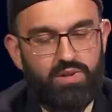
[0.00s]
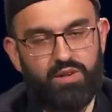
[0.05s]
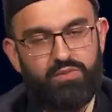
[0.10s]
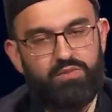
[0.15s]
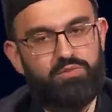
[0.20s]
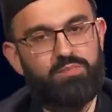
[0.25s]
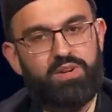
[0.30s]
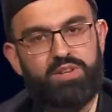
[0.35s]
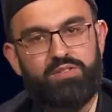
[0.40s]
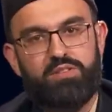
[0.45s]
like
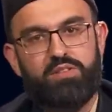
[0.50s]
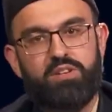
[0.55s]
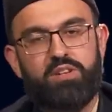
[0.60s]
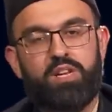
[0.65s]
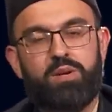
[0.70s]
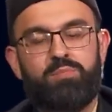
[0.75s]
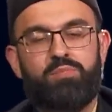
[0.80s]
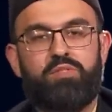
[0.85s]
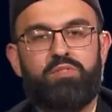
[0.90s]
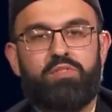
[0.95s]
we mentioned a
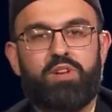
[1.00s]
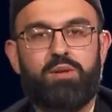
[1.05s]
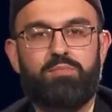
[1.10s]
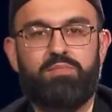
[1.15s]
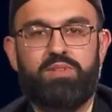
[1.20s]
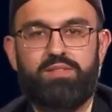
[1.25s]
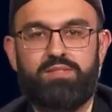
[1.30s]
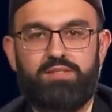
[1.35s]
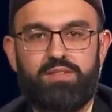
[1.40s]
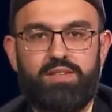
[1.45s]
number of
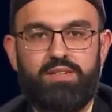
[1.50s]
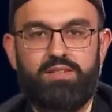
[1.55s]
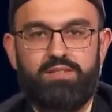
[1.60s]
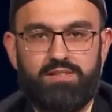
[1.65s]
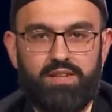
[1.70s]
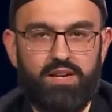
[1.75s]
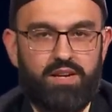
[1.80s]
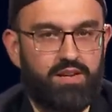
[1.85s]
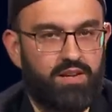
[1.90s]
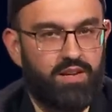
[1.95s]
times, this
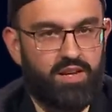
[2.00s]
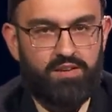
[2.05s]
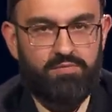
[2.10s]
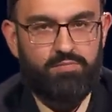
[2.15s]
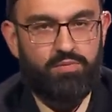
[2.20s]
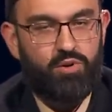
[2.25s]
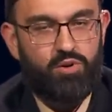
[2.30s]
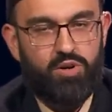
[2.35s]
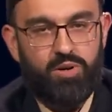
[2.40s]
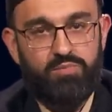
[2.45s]
is a
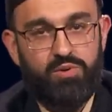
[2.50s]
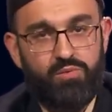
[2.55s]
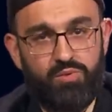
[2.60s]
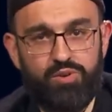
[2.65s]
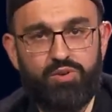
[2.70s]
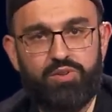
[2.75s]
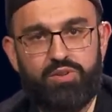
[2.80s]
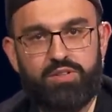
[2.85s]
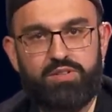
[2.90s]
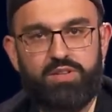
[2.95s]
live program. We
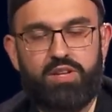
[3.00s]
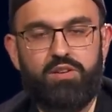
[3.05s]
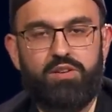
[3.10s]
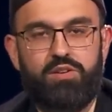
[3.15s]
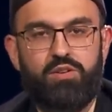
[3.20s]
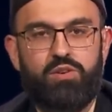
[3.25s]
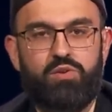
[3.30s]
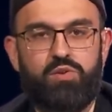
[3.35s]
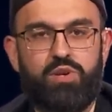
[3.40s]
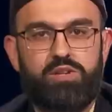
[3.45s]
want you to send
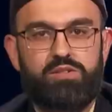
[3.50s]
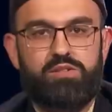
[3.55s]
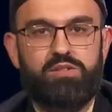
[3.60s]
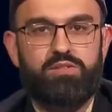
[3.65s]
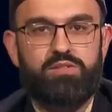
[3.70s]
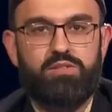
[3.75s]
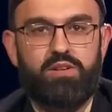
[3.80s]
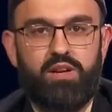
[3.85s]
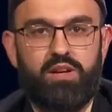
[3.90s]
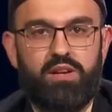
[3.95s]
in your
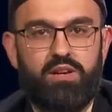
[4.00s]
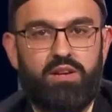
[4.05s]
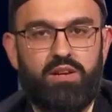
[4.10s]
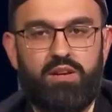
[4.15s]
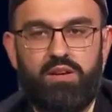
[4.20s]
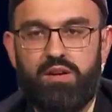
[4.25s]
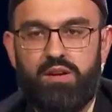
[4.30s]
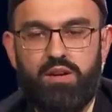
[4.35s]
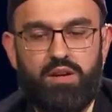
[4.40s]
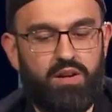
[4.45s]
questions,
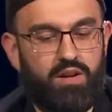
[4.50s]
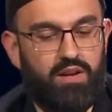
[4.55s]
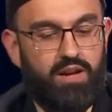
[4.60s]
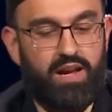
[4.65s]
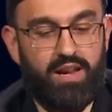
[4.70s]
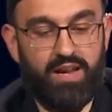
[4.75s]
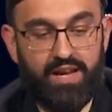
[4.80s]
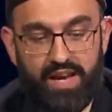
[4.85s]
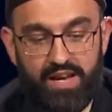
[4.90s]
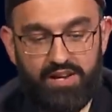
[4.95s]
any
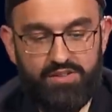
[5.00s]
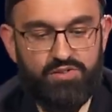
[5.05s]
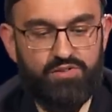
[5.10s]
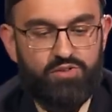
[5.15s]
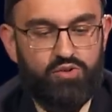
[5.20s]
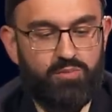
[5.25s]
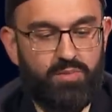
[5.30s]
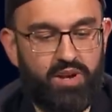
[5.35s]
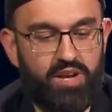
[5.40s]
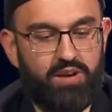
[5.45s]

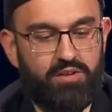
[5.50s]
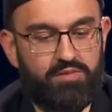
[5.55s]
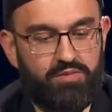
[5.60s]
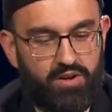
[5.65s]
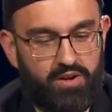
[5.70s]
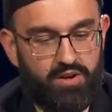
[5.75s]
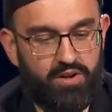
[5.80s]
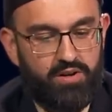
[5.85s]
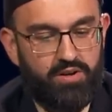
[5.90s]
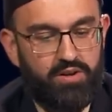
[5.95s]
allegations you may have
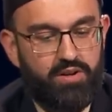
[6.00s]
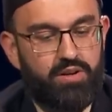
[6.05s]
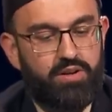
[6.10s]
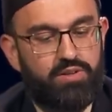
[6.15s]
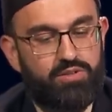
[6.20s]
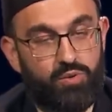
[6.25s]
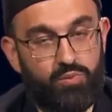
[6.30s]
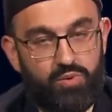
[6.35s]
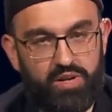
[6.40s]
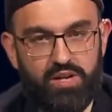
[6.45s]
heard,
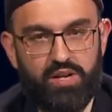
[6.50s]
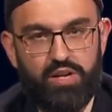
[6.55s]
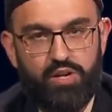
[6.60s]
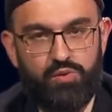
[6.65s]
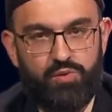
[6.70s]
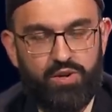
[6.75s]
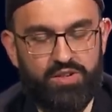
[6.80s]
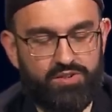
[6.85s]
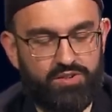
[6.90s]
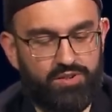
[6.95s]
so we can
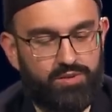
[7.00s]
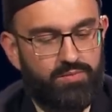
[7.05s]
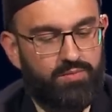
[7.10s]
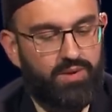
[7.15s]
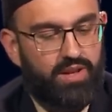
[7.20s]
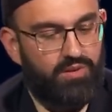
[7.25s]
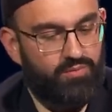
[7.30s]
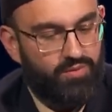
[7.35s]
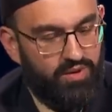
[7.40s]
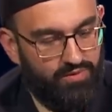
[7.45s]
address them.
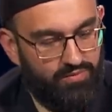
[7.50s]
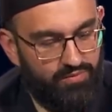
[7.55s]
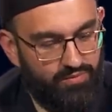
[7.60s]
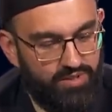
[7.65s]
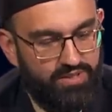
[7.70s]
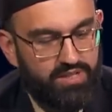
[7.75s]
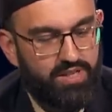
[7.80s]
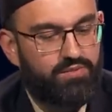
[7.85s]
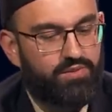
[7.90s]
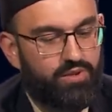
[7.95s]
And we've
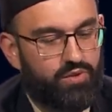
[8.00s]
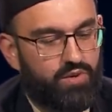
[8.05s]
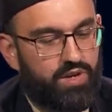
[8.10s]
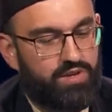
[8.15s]
received a